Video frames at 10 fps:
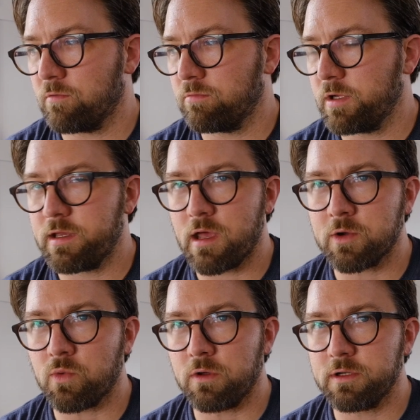really high
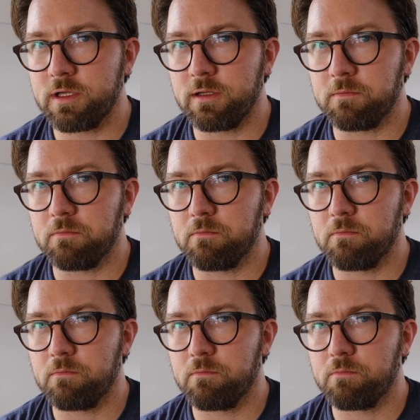quality
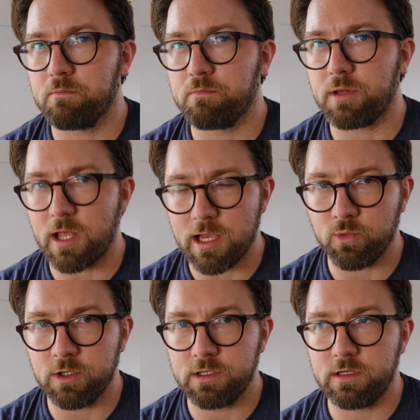
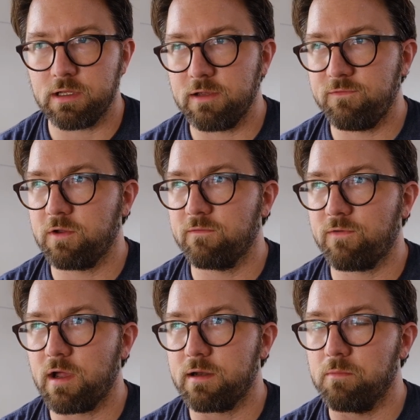plywood, if you can
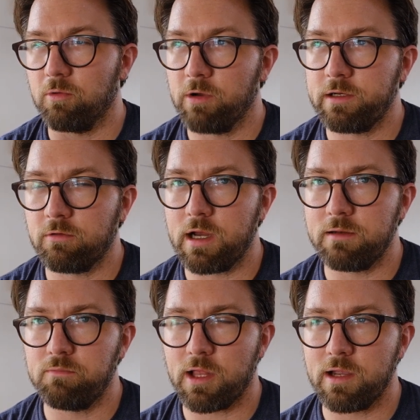find marine
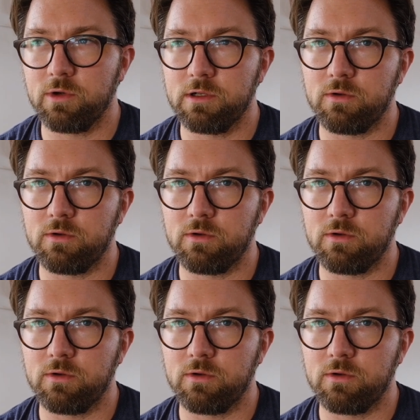grade plywood